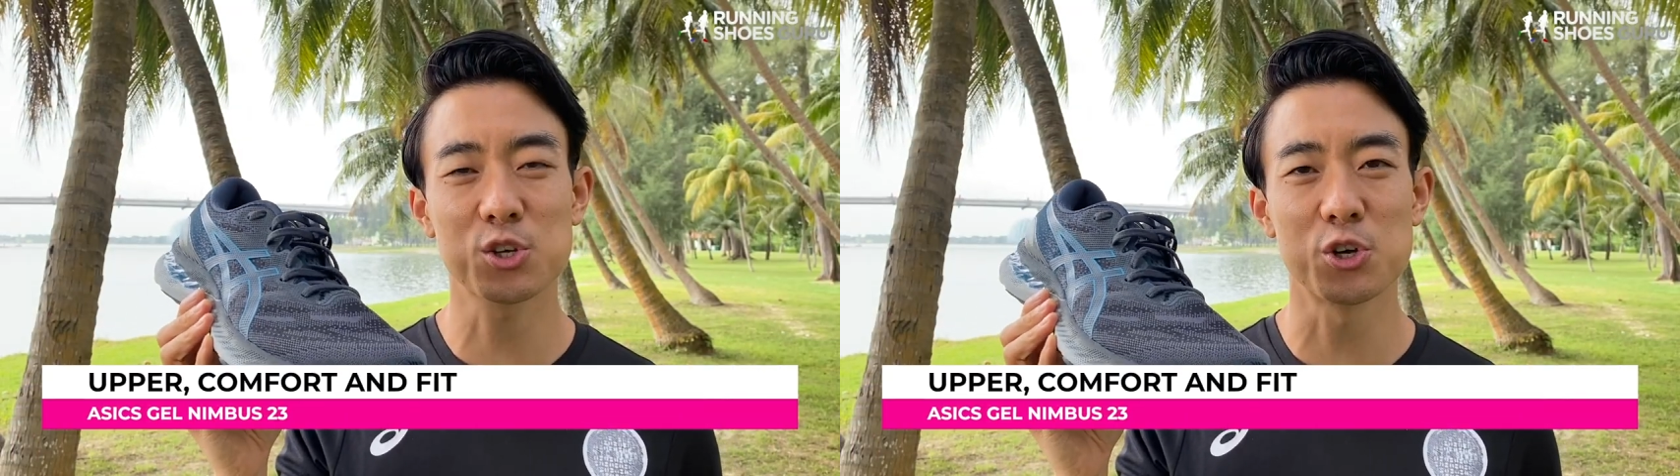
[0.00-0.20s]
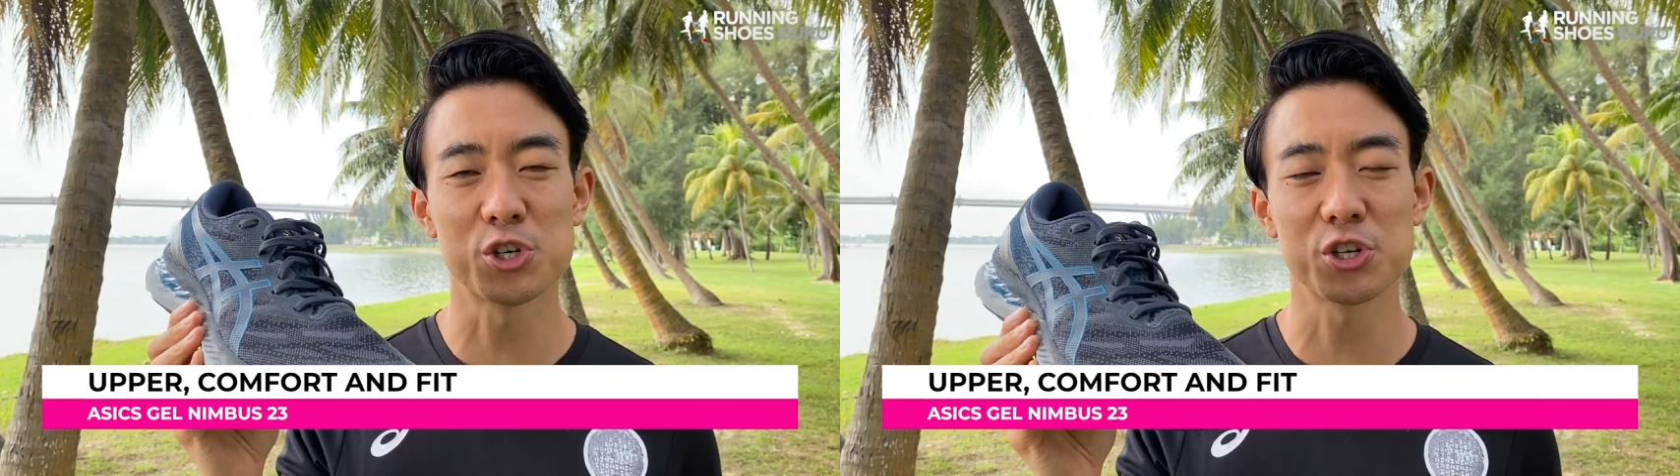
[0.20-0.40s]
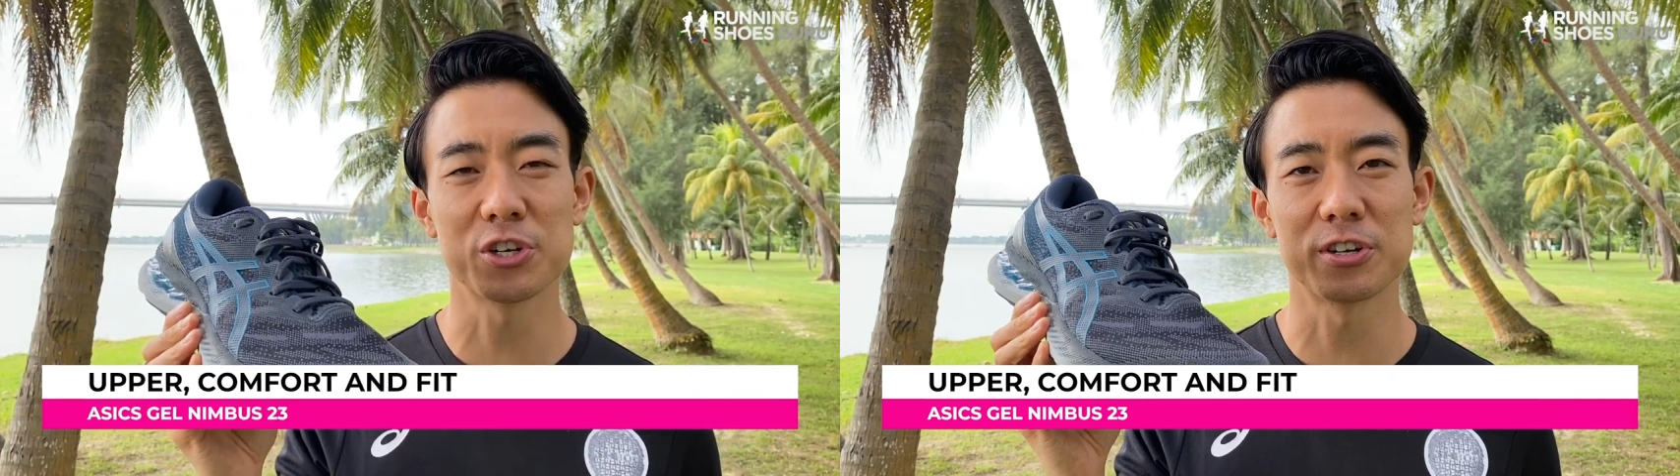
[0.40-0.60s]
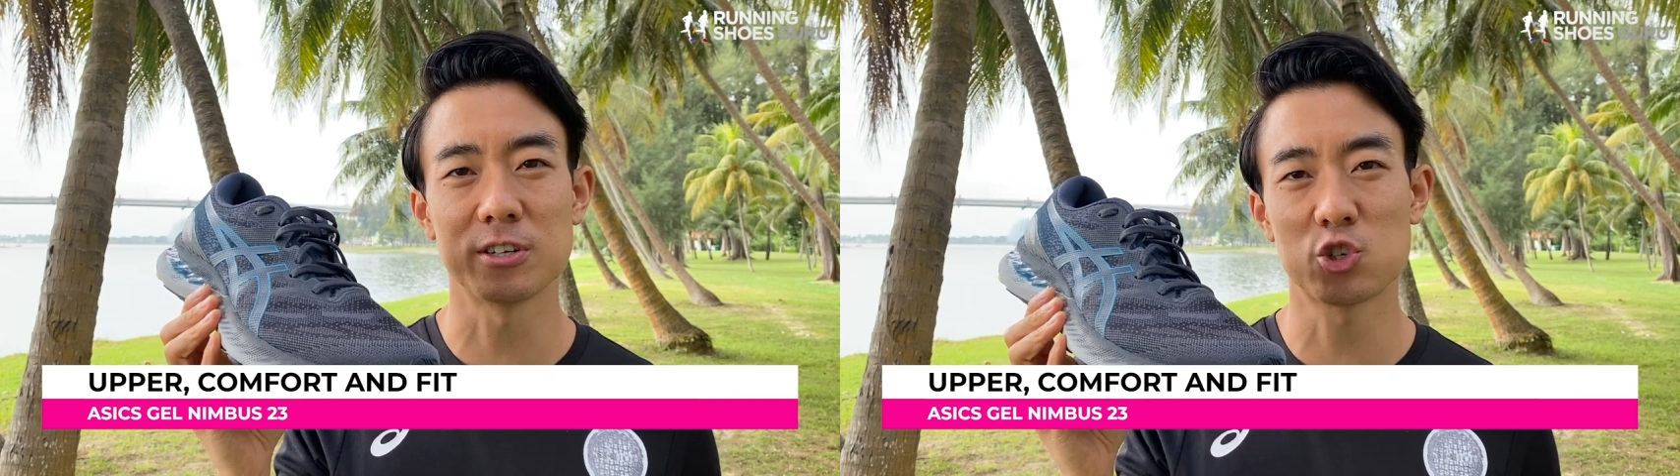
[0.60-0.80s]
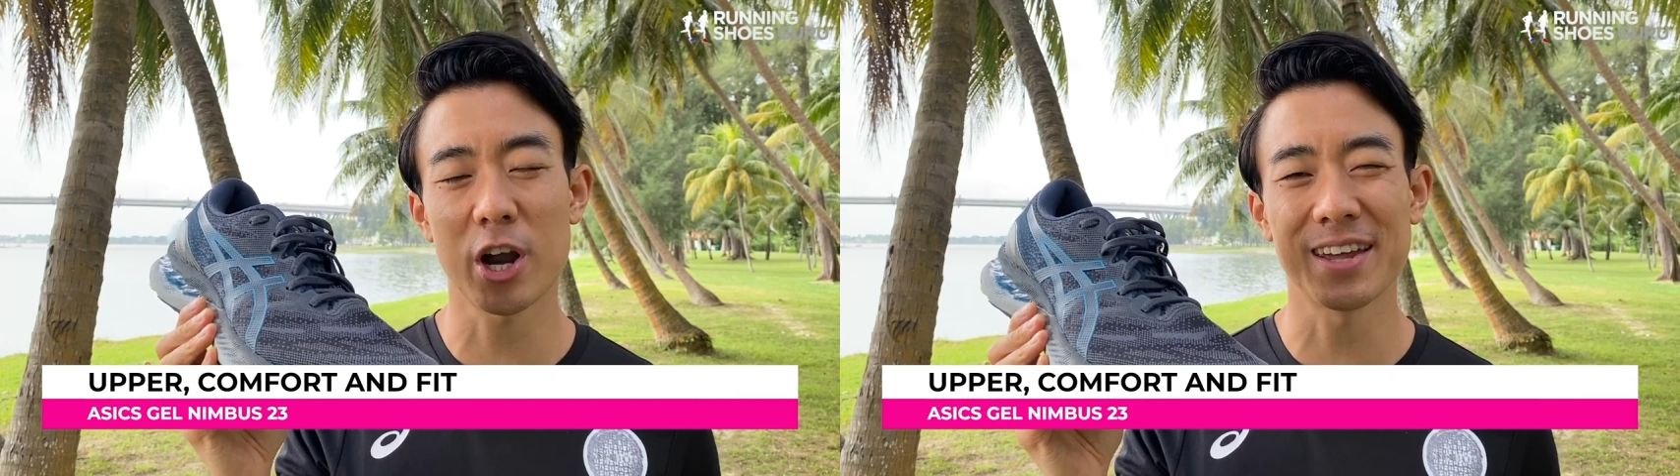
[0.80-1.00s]
cushioned
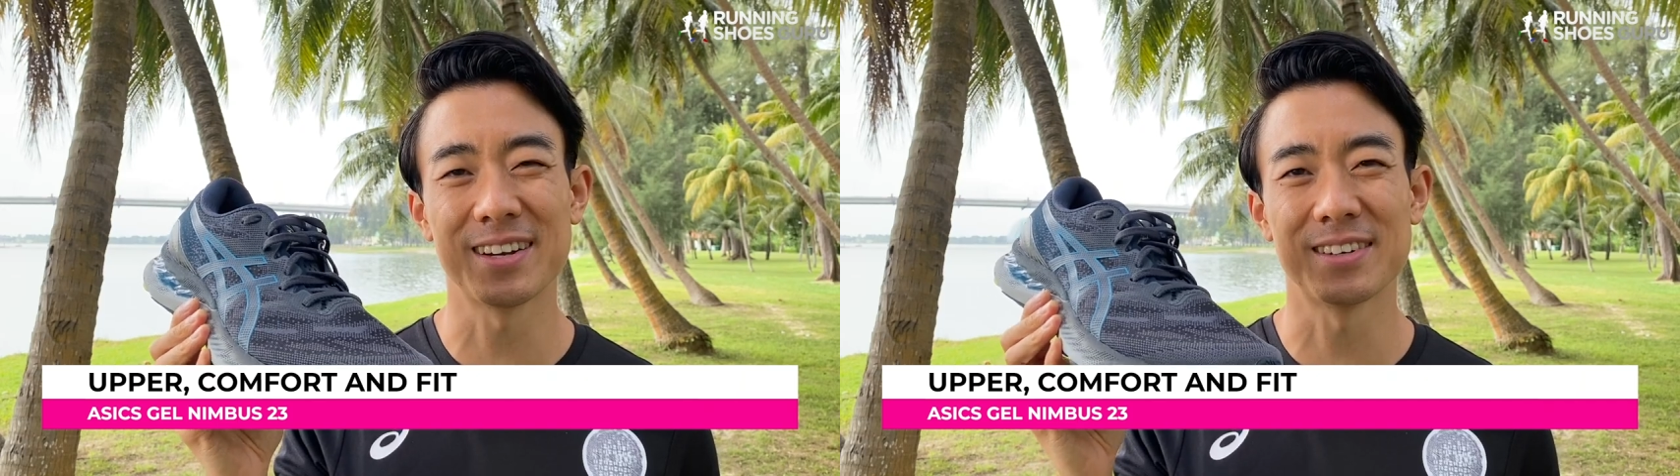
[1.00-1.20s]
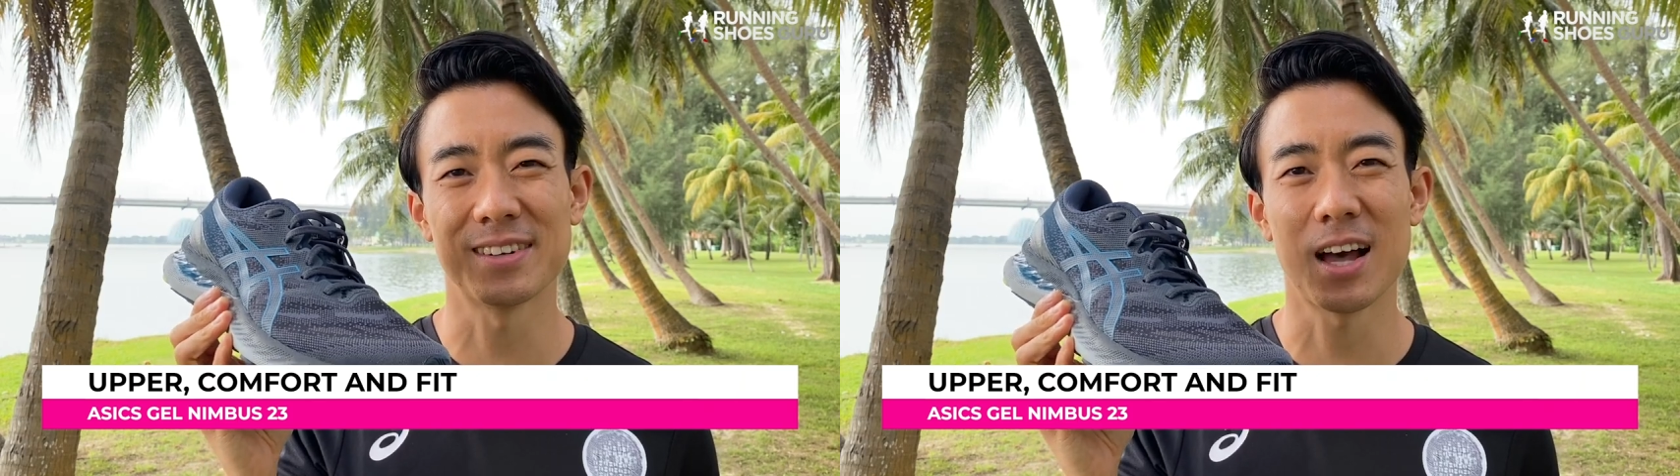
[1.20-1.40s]
trainer